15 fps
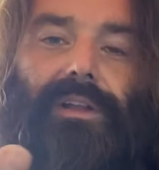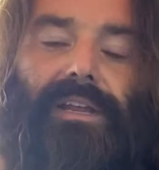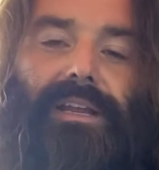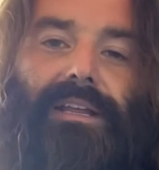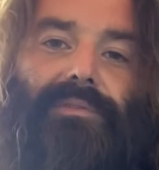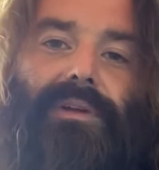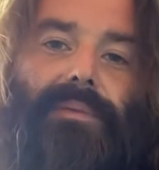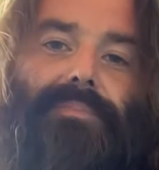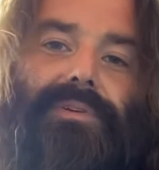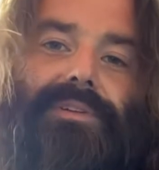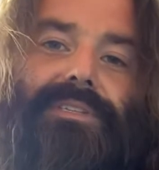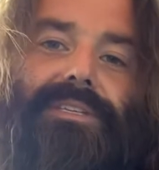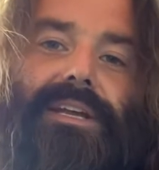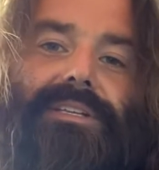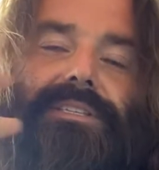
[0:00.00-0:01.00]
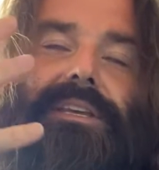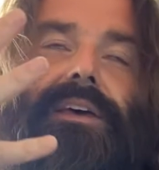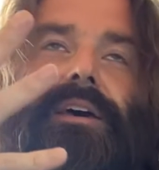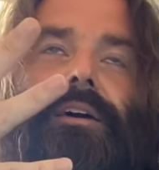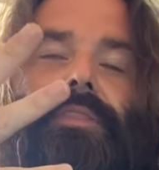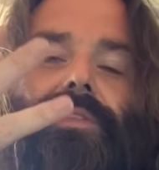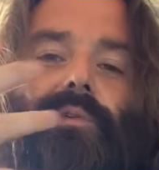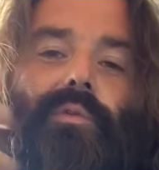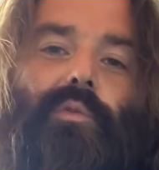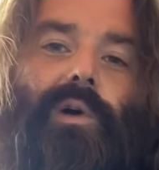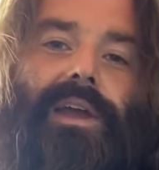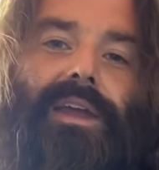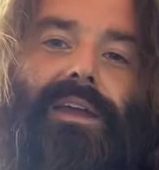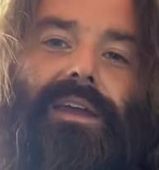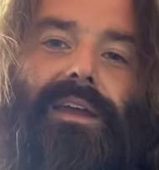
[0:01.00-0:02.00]
and it represents the
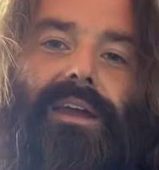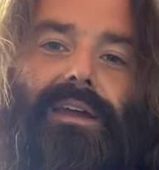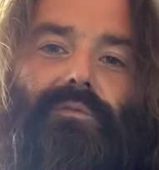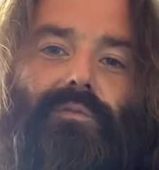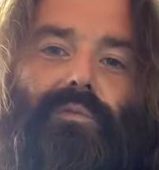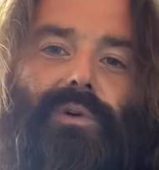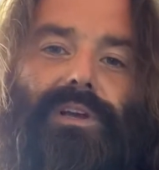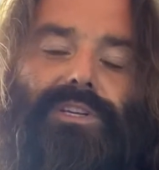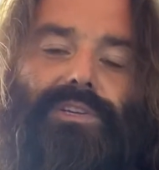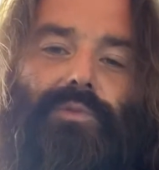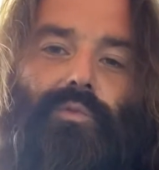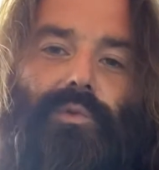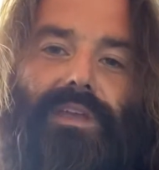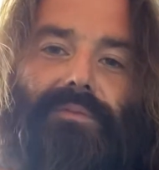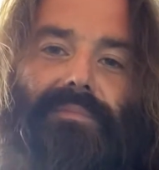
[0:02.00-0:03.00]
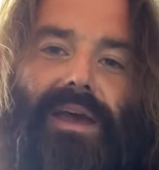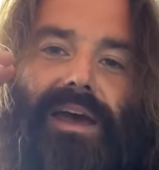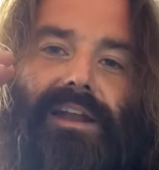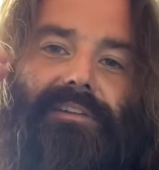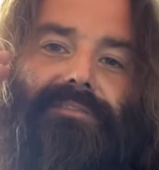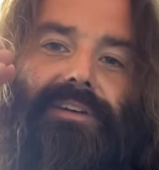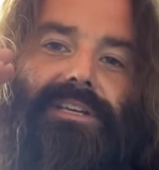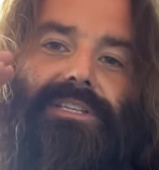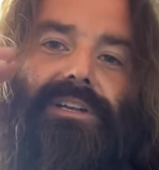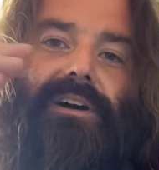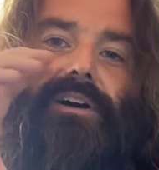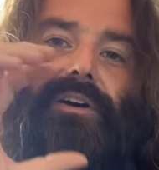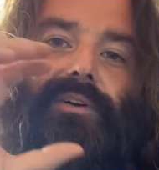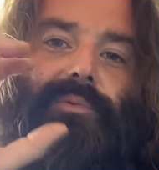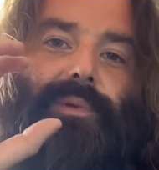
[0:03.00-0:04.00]
way in which we manifest
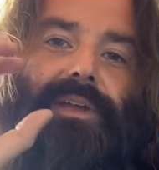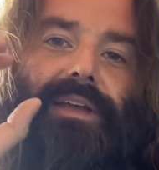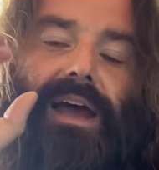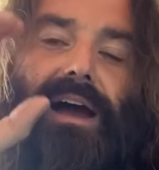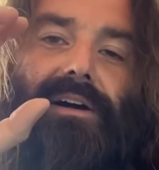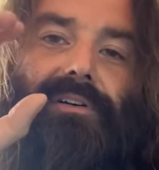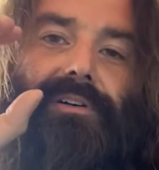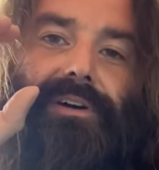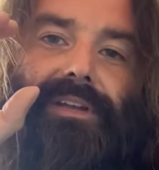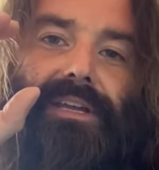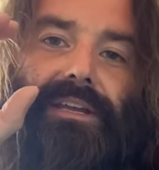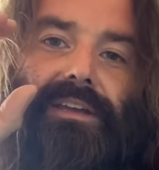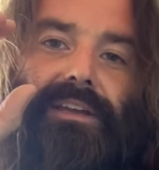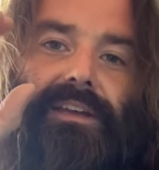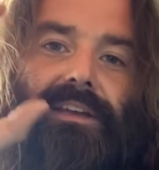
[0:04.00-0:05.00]
our reality